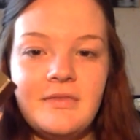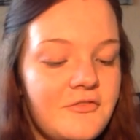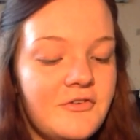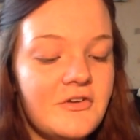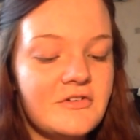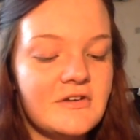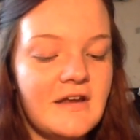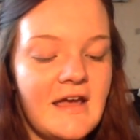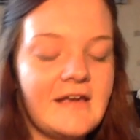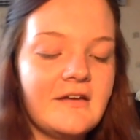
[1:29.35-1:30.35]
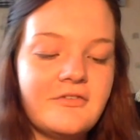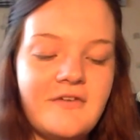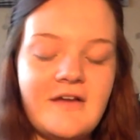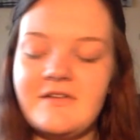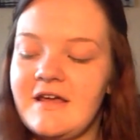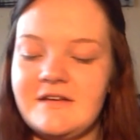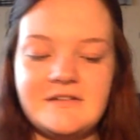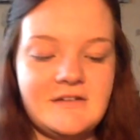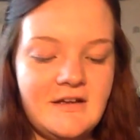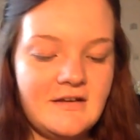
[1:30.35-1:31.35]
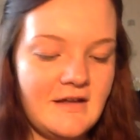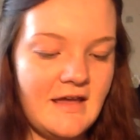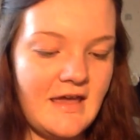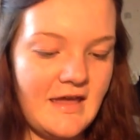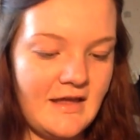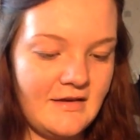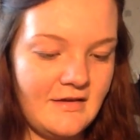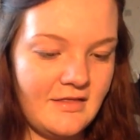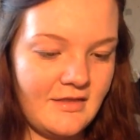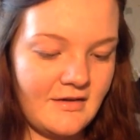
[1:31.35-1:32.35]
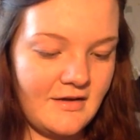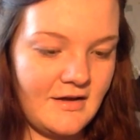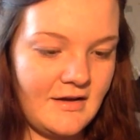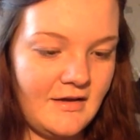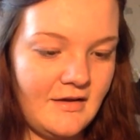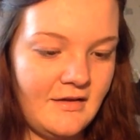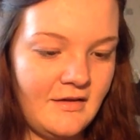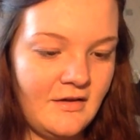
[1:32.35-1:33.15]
Fusion Ink Foundation in the colour